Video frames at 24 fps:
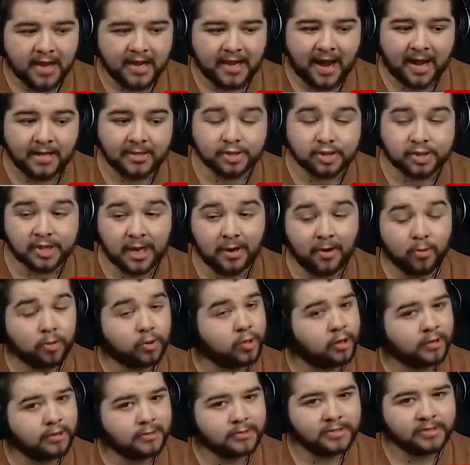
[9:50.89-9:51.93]
Cancelo
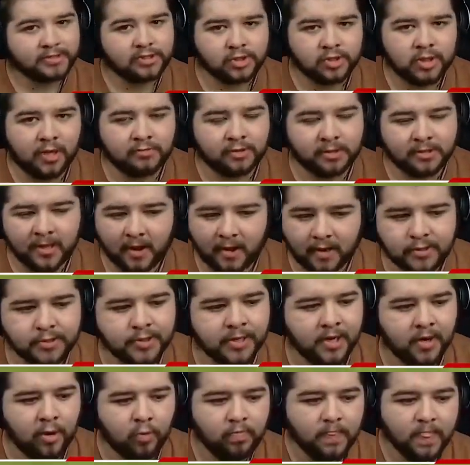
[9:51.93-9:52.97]
could have intercepted that, I
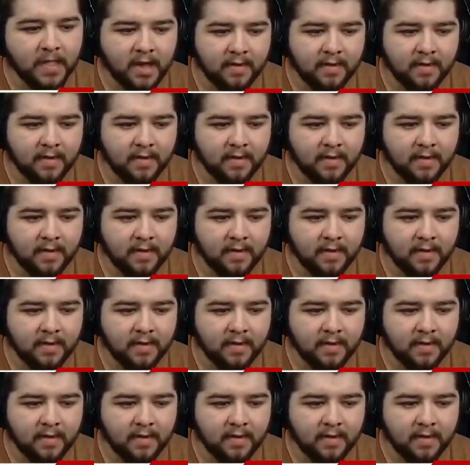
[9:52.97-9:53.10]
feel,